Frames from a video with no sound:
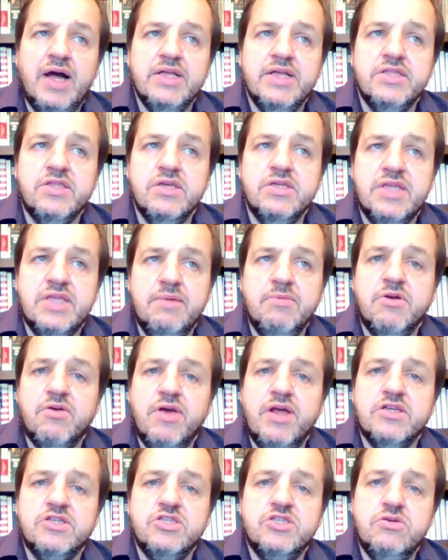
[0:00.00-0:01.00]
the
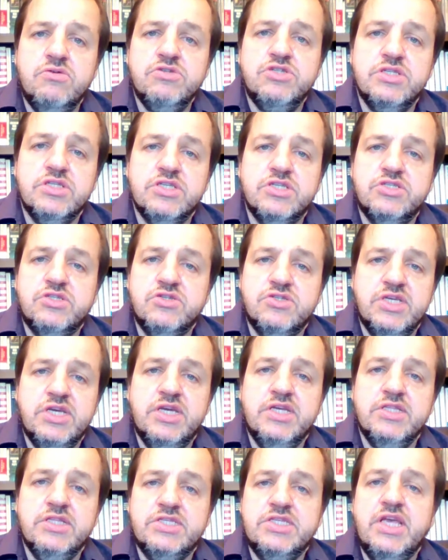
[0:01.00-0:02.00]
Democratic Socialists are
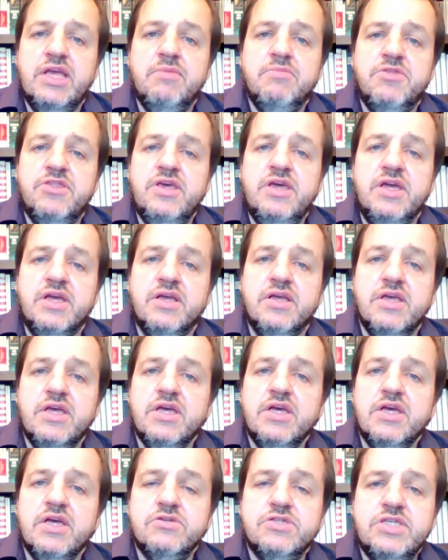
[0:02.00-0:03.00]
saying the same thing.
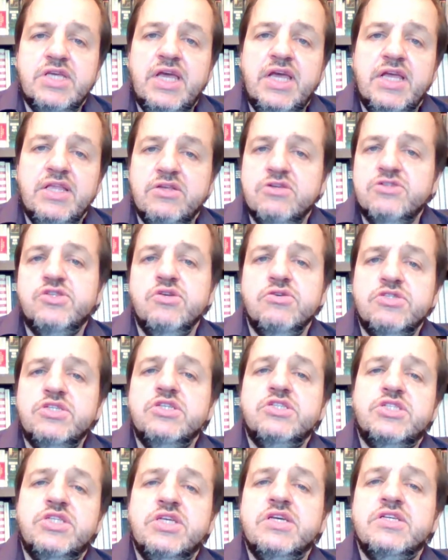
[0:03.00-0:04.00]
They're saying there's no
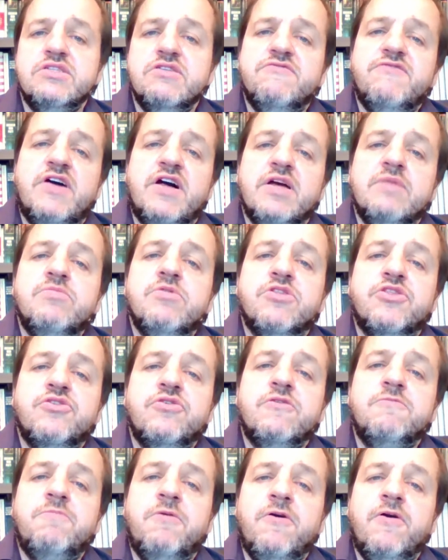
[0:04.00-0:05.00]
such thing as a viable
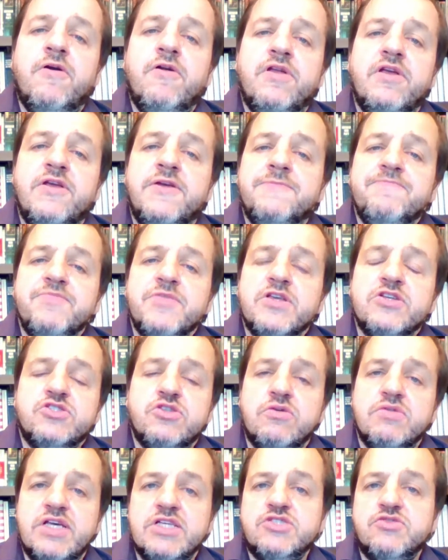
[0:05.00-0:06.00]
third party,
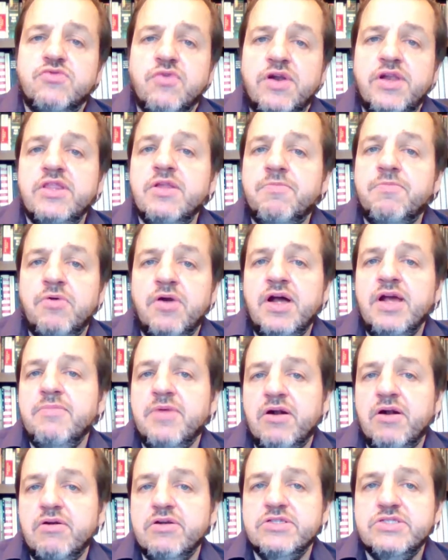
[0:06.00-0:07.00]
so let's run in the
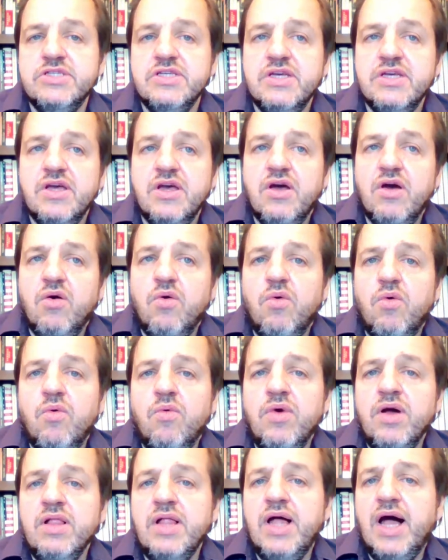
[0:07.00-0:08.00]
primaries.
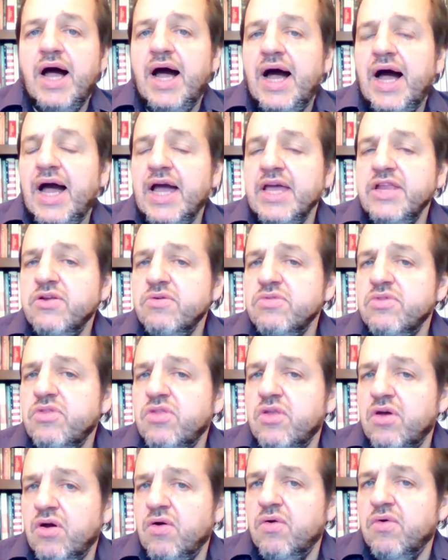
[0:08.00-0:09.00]
Well, I don't
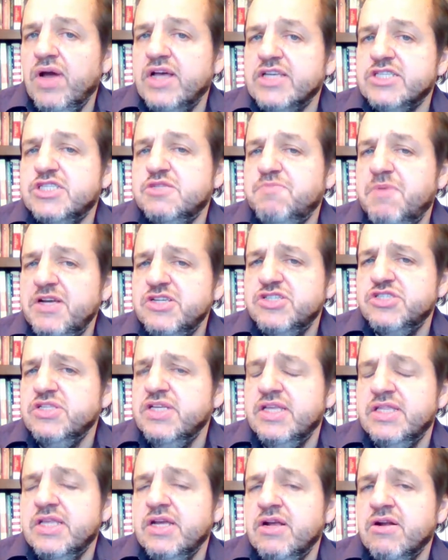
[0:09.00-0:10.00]
know,
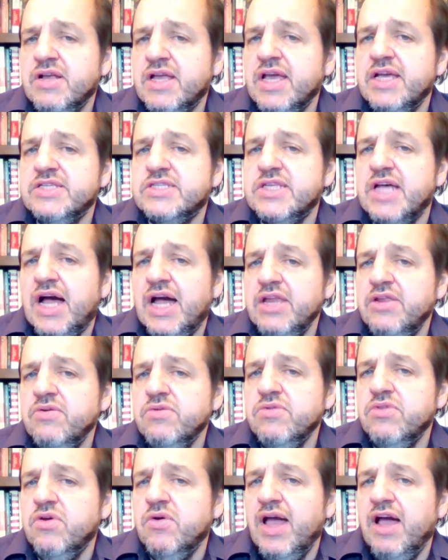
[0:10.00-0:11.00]
especially in their case, I
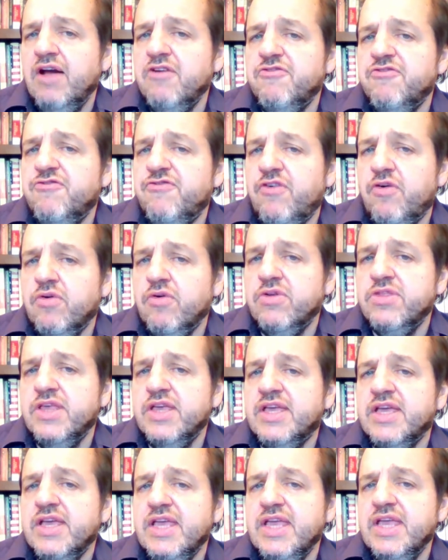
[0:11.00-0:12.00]
don't know how far they
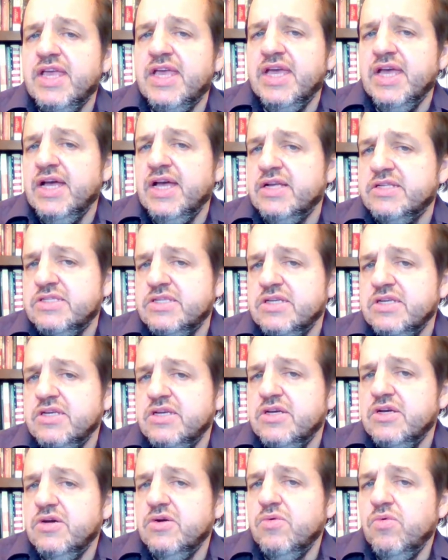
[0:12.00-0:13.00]
can get
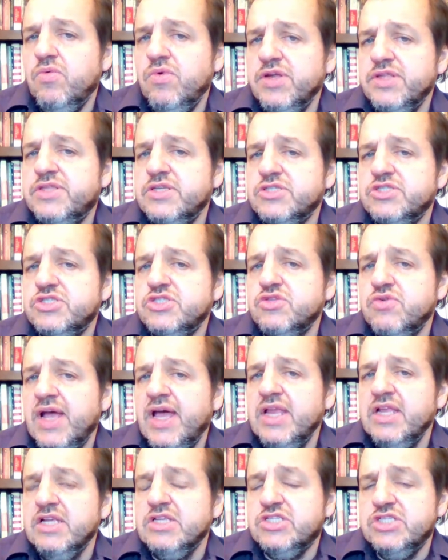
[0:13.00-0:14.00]
with this
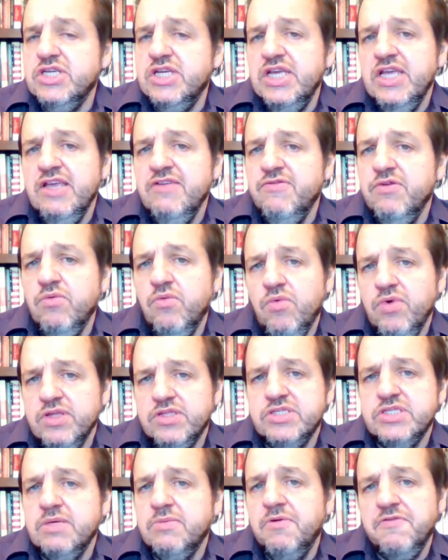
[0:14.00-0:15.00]
strategy, even with
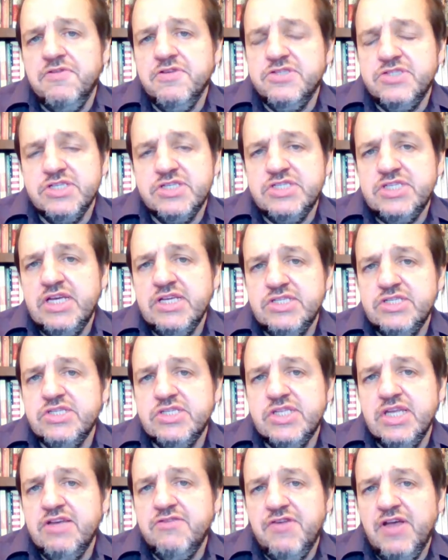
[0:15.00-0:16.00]
some of the successes
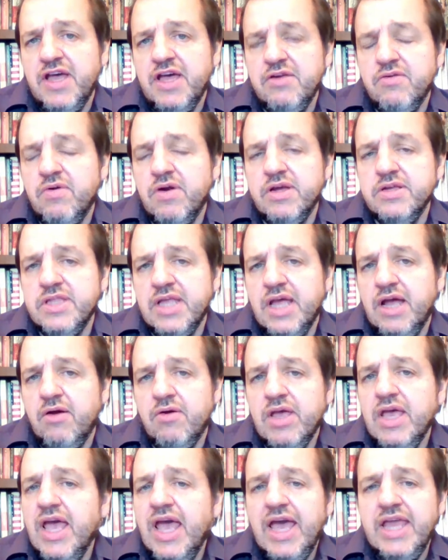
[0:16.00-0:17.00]
they've had right now.
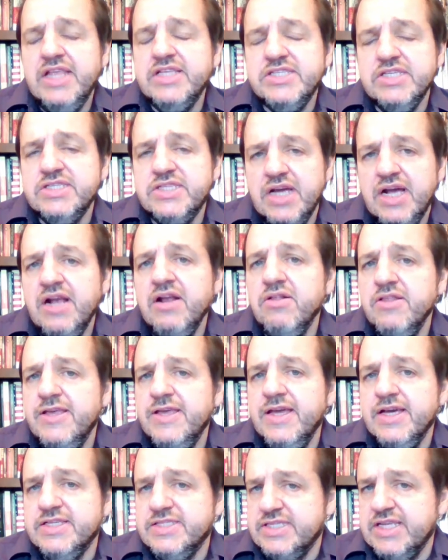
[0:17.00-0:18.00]
And it's
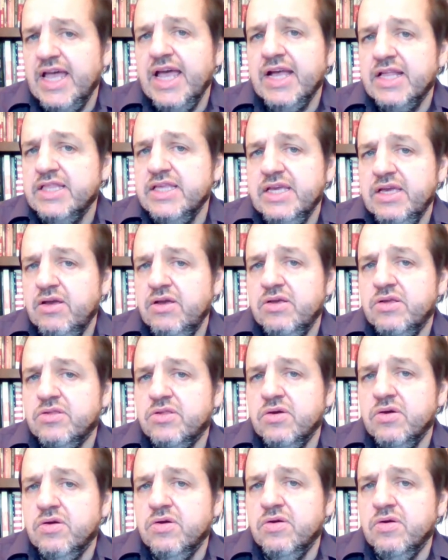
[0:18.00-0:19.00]
entirely exactly
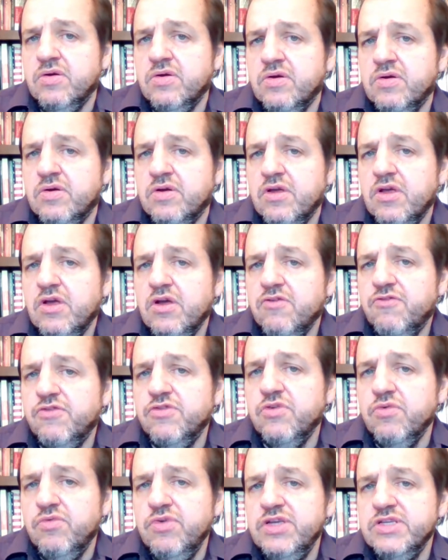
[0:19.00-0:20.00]
for
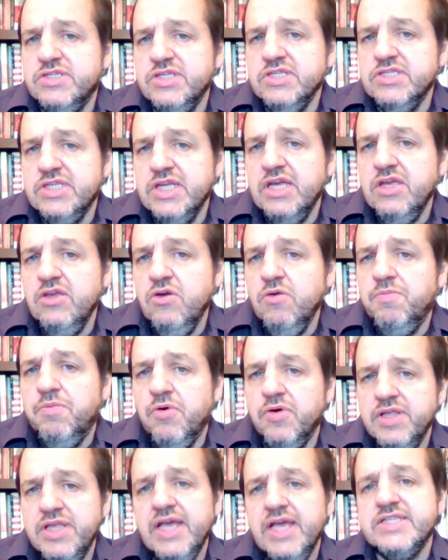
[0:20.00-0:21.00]
the reasons that you
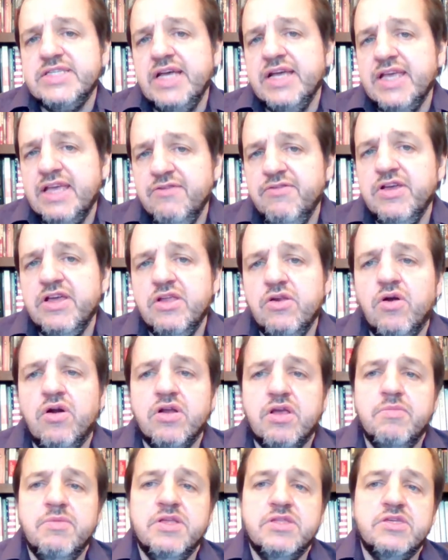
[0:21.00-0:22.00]
put. Yes, I'm giving an
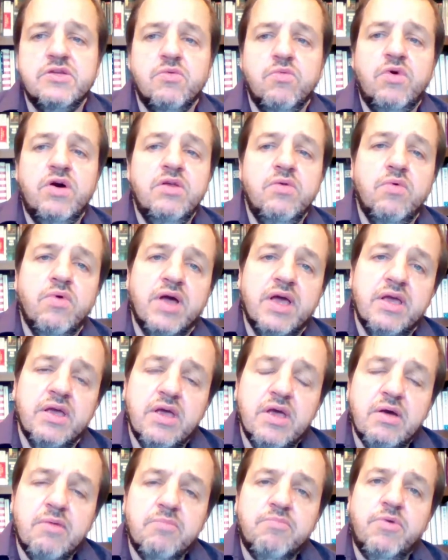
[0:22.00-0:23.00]
argument in one way,
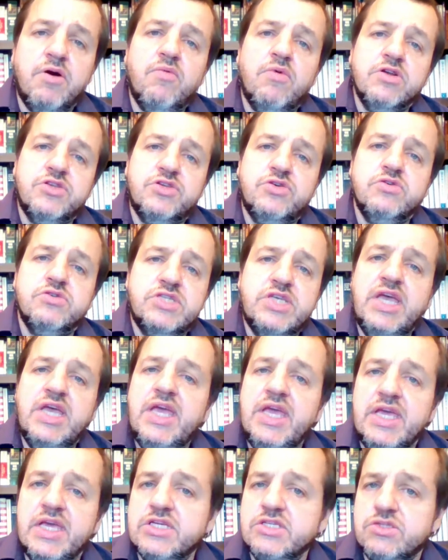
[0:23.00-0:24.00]
but what you're
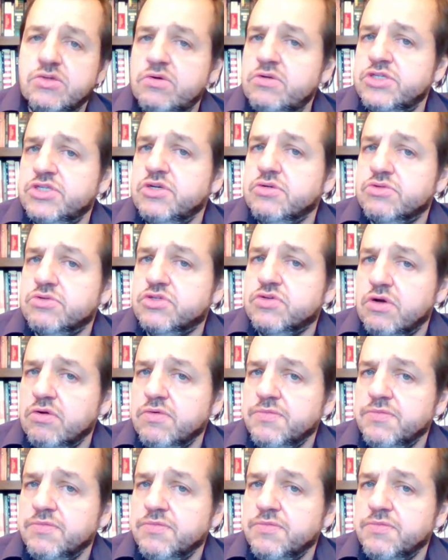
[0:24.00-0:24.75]
saying is also true.